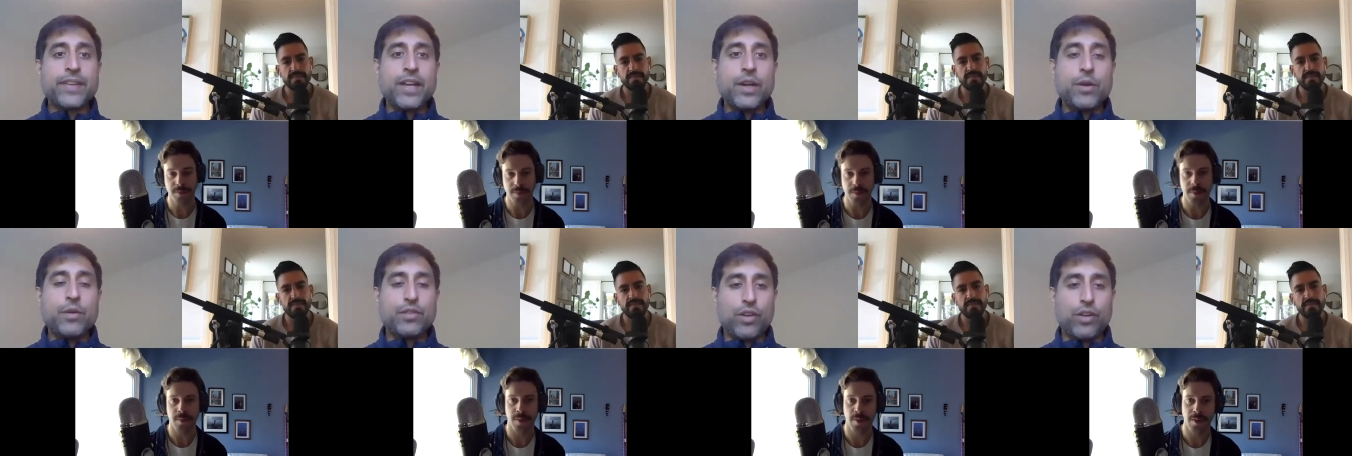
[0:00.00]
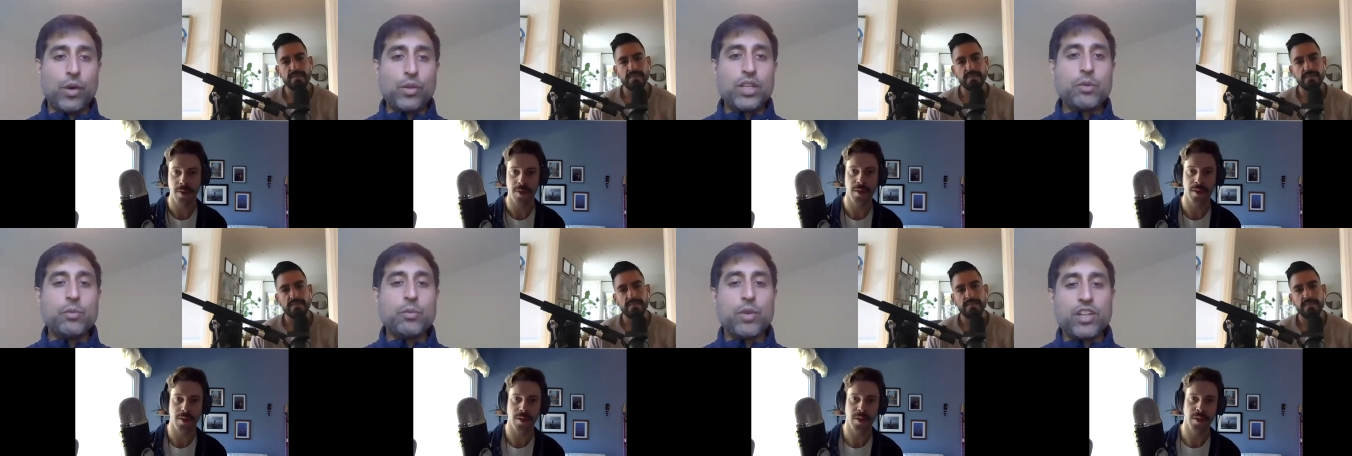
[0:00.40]
Speaker 1: It was
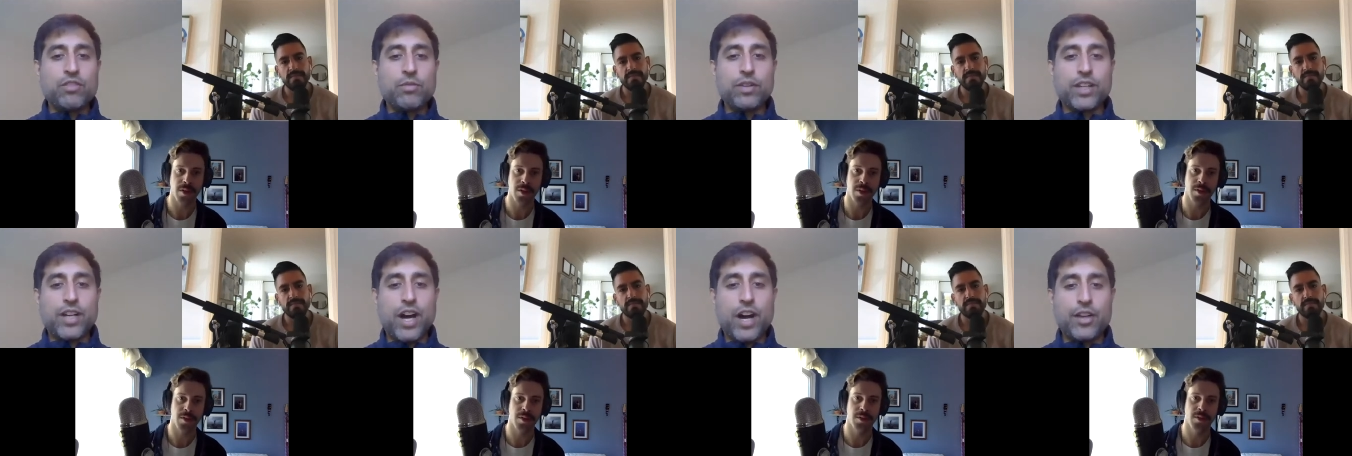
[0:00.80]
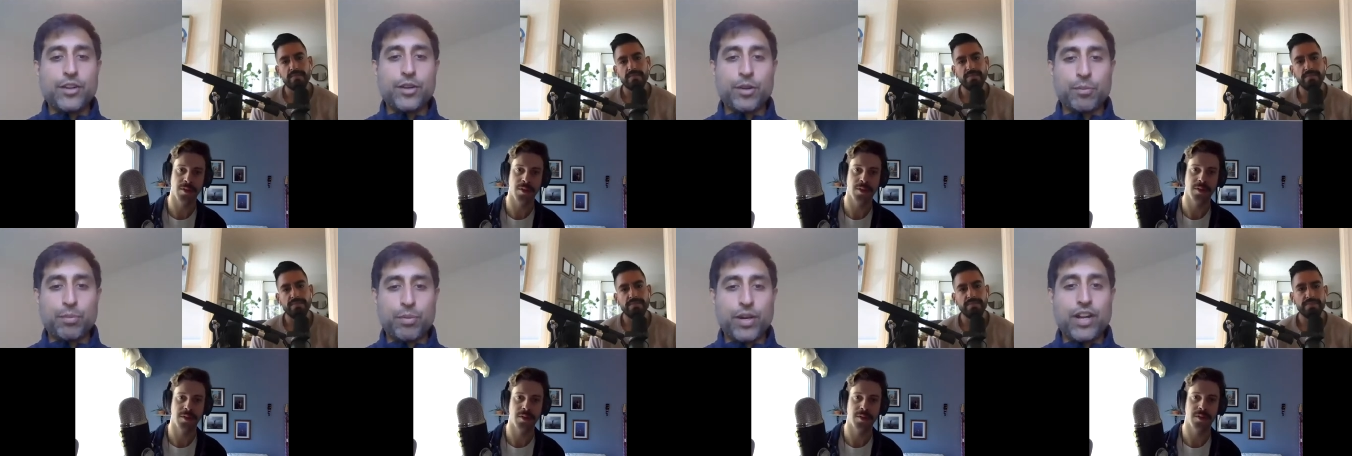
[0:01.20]
only once we caught
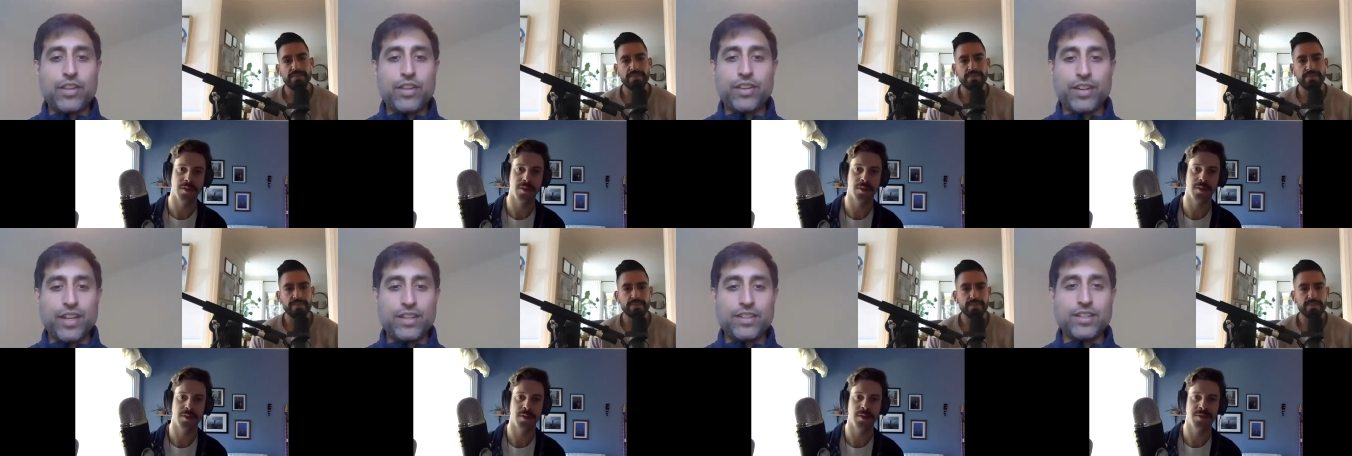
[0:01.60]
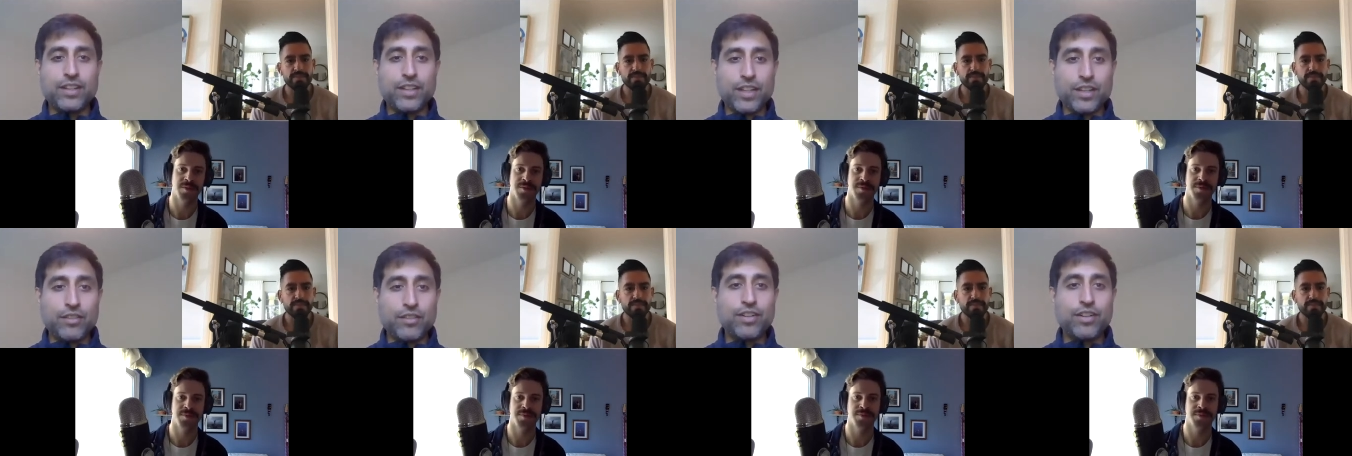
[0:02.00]
our breath and had
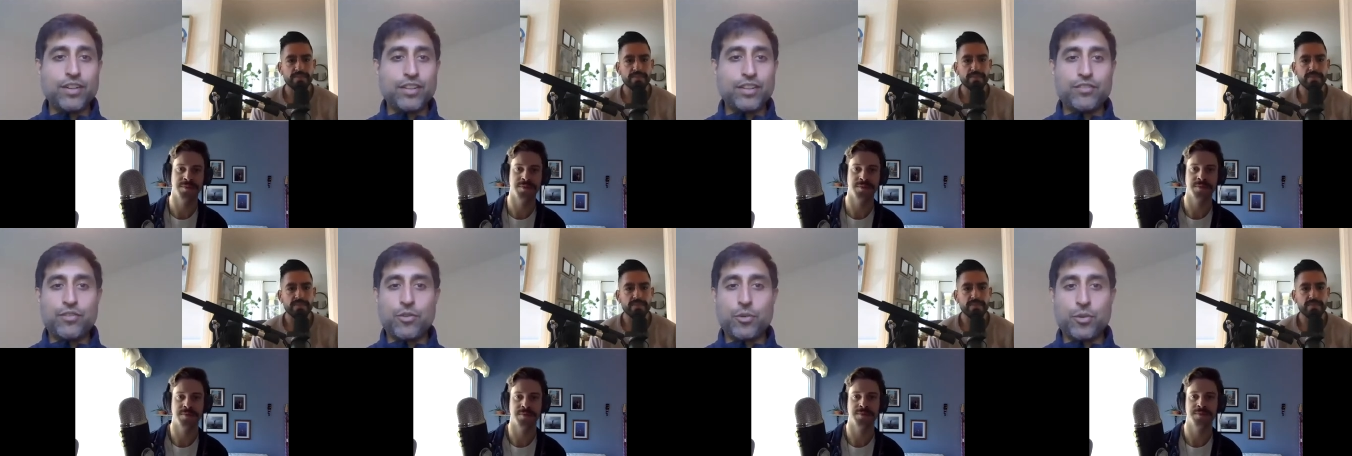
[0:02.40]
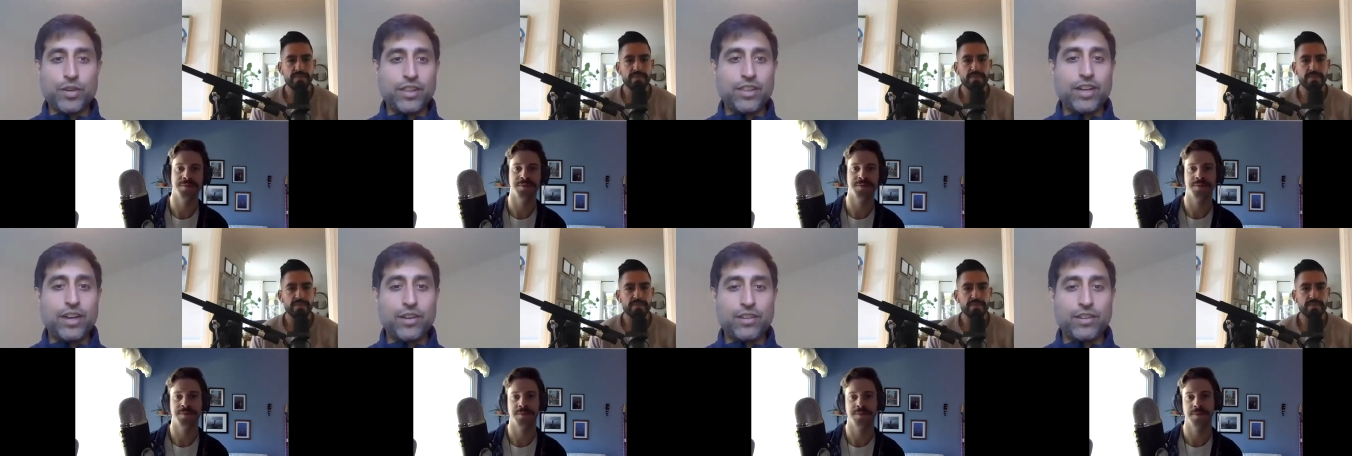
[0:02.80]
delivered
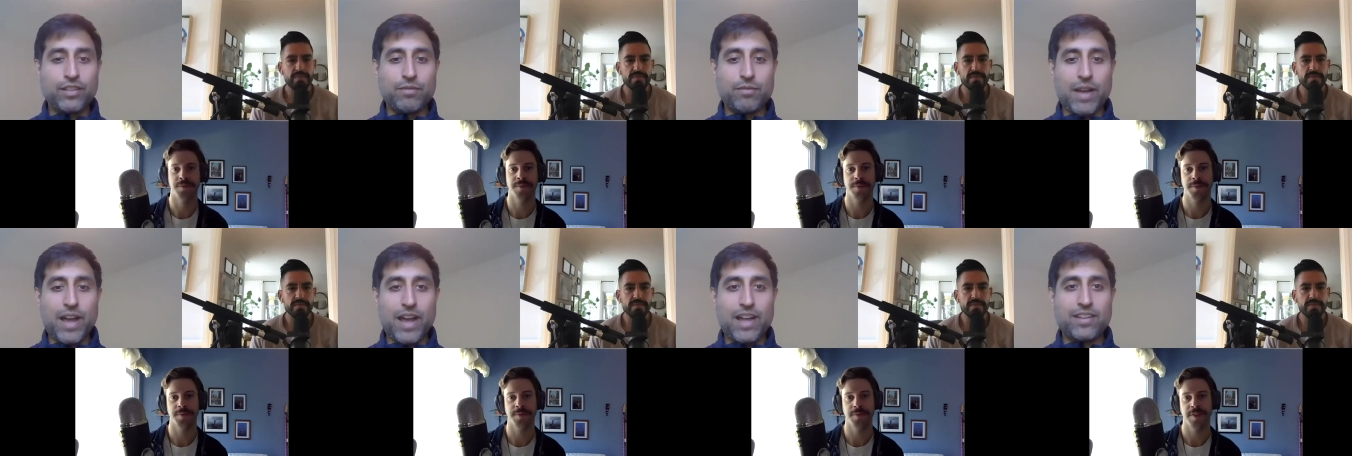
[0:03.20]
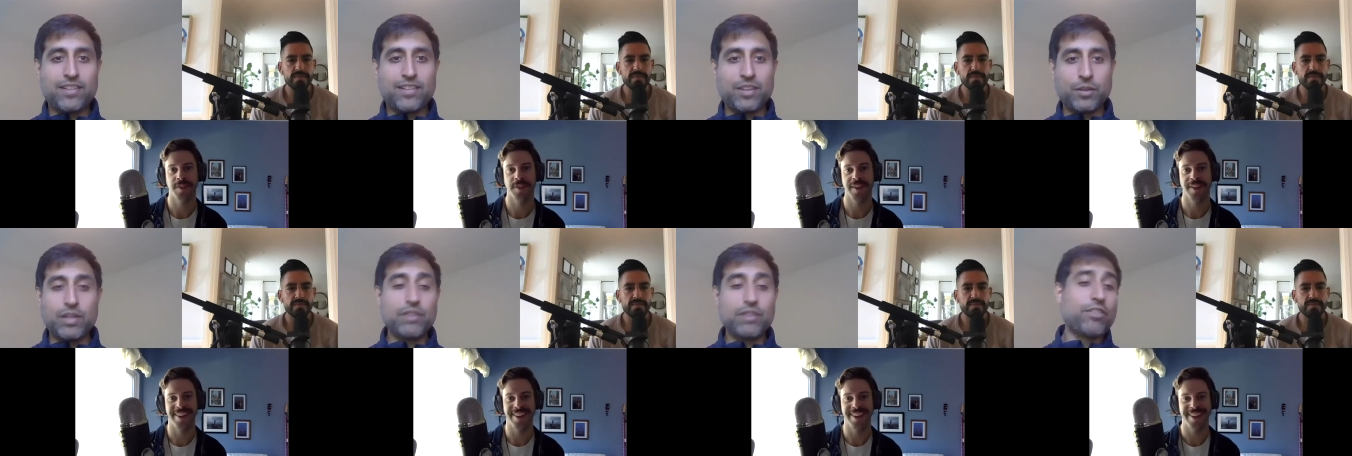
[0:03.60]
40,000 masks
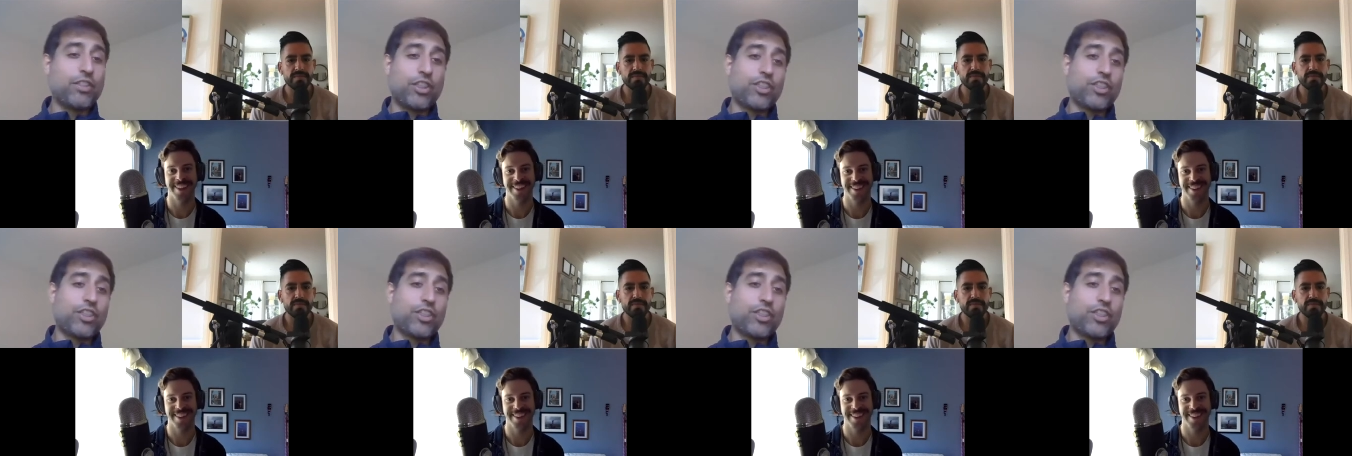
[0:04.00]
that we even